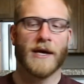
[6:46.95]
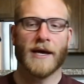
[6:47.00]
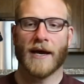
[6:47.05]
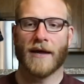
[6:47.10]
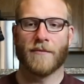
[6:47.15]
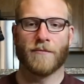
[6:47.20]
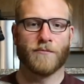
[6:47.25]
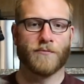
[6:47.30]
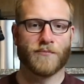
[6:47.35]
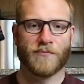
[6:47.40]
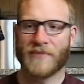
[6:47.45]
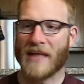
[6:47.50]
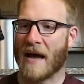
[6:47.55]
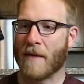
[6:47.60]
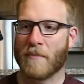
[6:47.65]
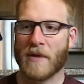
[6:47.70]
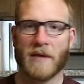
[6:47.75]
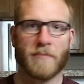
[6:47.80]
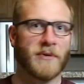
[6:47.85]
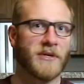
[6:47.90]
And
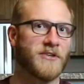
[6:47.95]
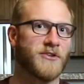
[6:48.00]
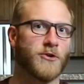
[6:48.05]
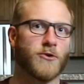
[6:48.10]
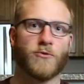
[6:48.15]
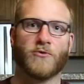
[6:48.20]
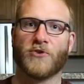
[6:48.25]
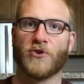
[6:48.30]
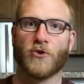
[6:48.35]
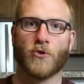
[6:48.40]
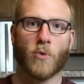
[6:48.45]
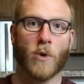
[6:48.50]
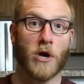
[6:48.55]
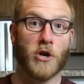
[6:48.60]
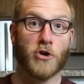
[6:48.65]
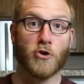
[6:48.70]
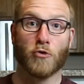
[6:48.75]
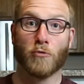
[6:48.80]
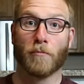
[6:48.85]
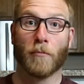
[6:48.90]
that may be due to a
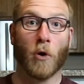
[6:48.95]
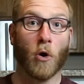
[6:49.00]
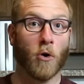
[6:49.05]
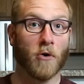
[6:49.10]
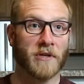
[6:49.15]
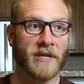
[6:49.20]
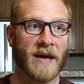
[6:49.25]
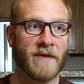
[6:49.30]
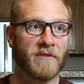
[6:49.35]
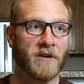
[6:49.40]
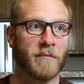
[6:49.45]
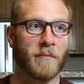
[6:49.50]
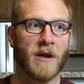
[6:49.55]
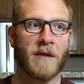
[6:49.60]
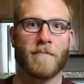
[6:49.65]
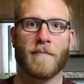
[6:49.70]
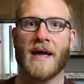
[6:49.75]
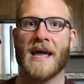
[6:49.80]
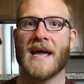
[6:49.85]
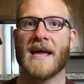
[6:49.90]
new mold having
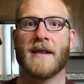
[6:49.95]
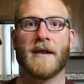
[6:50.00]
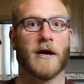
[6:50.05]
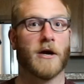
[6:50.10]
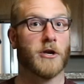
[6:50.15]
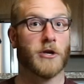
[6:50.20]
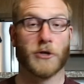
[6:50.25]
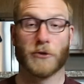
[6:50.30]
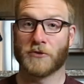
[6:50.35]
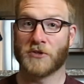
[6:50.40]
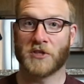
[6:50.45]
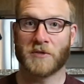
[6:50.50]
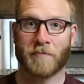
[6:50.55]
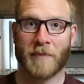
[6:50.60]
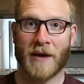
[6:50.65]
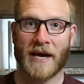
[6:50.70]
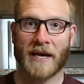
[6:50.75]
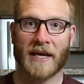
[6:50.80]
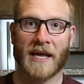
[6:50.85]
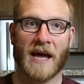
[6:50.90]
been made, a new
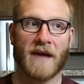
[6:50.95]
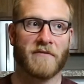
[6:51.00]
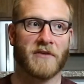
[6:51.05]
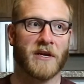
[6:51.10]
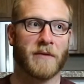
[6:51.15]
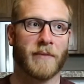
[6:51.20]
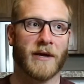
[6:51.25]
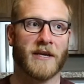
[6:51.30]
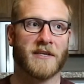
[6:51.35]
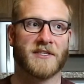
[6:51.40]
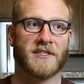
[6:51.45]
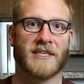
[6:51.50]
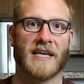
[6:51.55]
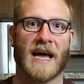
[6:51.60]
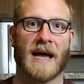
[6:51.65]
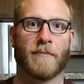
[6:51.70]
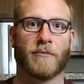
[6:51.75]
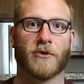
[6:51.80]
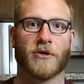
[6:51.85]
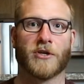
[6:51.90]
spec having been
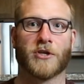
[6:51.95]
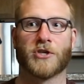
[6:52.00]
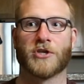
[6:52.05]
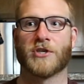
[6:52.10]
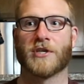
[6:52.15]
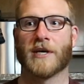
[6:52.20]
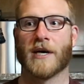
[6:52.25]
established.